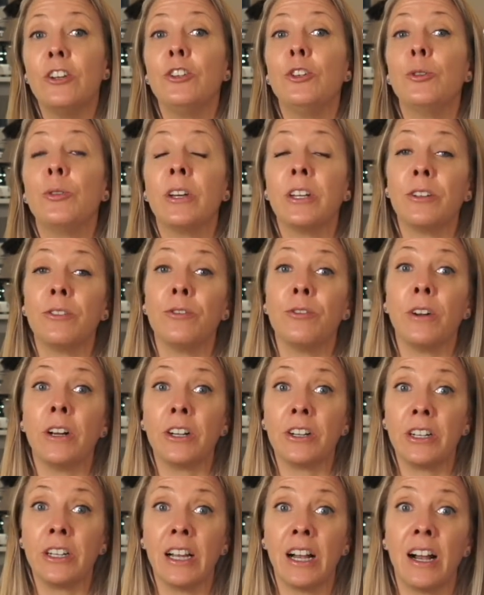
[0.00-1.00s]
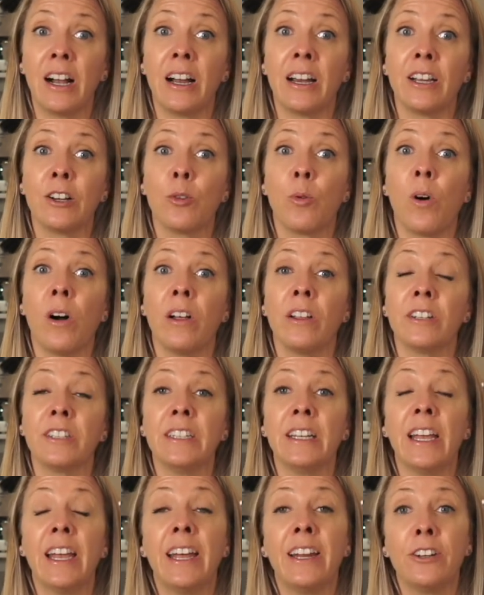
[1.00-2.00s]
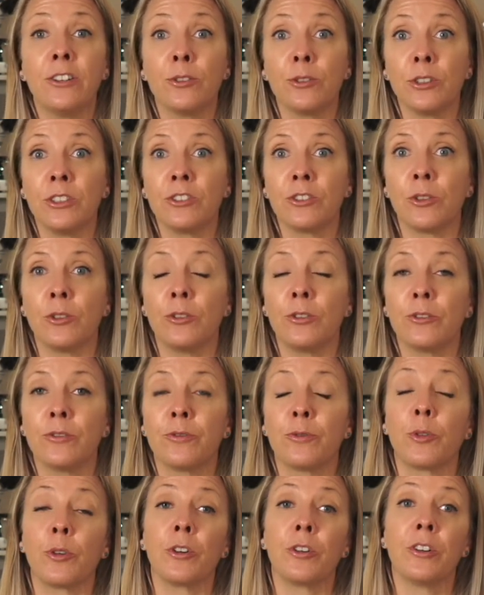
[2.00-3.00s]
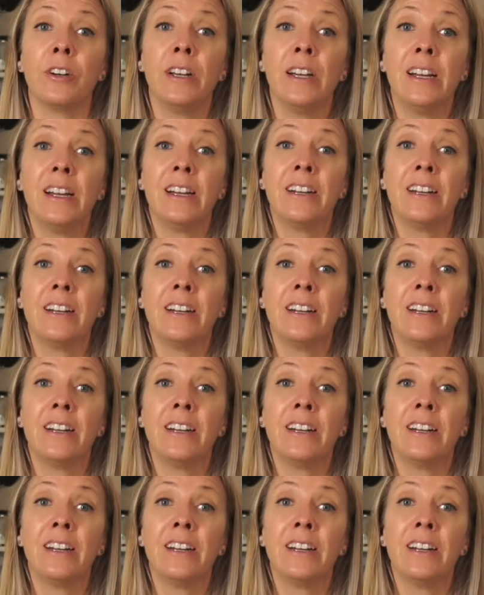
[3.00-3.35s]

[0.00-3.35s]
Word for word: you get a very high quality end result for